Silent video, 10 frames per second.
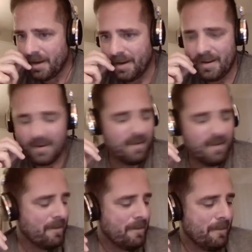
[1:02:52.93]
And
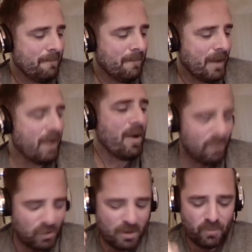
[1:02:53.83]

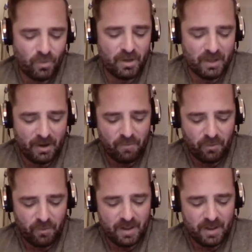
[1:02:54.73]
anyway, so I'm really grateful.